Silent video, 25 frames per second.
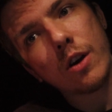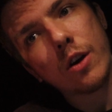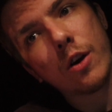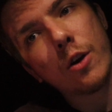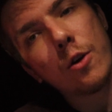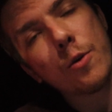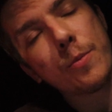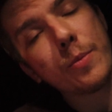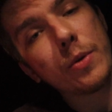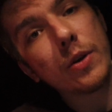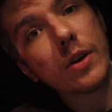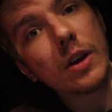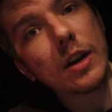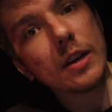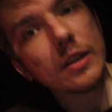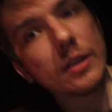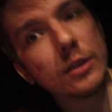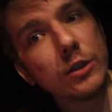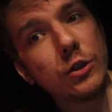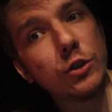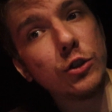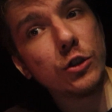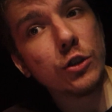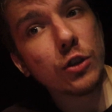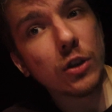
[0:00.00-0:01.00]
I hope you guys
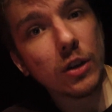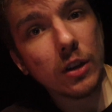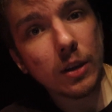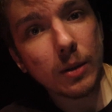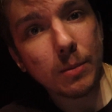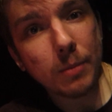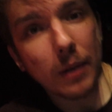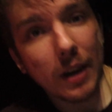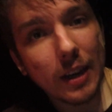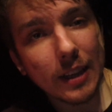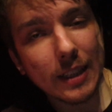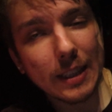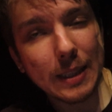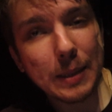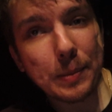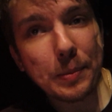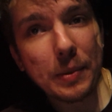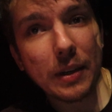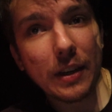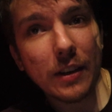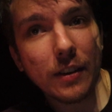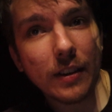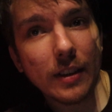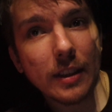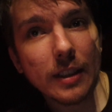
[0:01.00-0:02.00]
enjoyed my
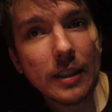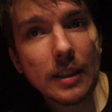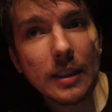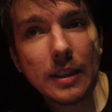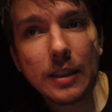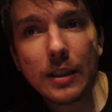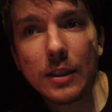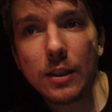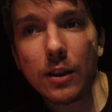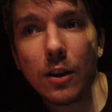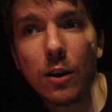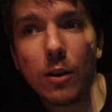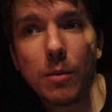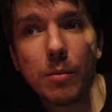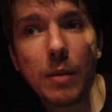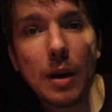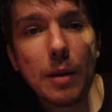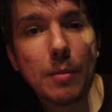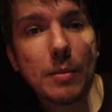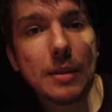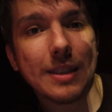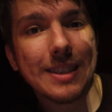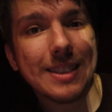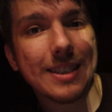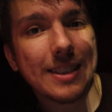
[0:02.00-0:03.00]
experience, all my
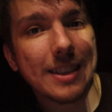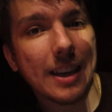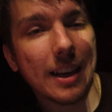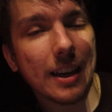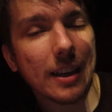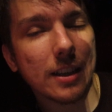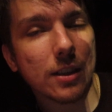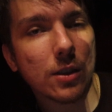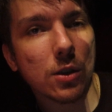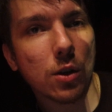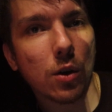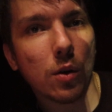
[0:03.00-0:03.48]
mistakes.